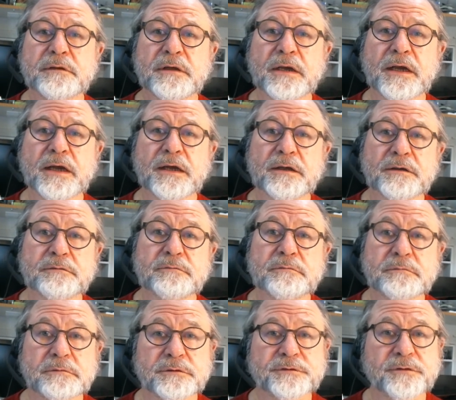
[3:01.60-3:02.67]
and
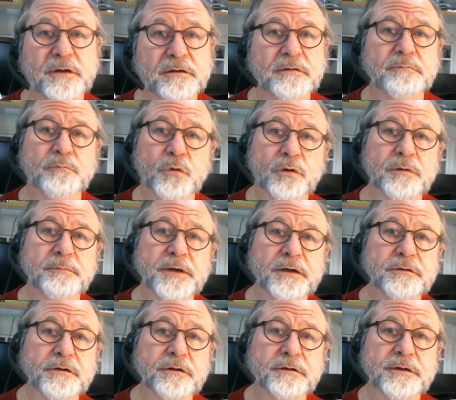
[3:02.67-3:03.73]
we'll talk more
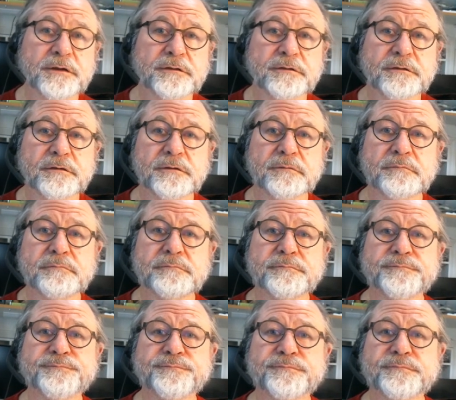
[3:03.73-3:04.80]
about current
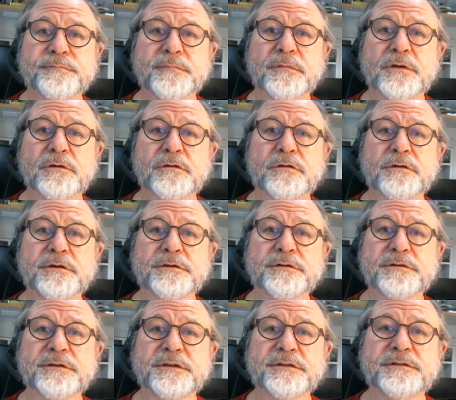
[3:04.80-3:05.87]

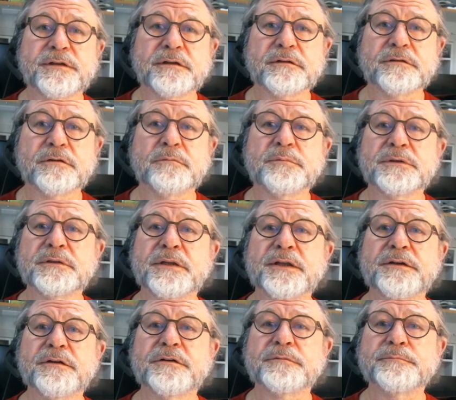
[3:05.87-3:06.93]
in detail a little bit
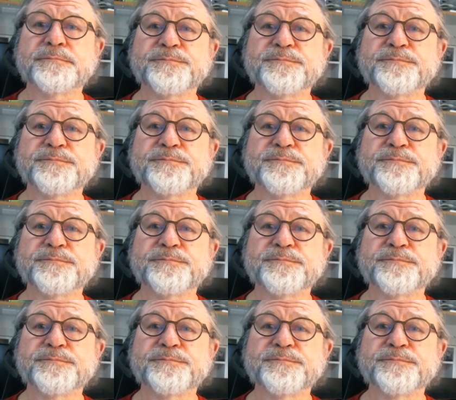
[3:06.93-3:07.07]
later.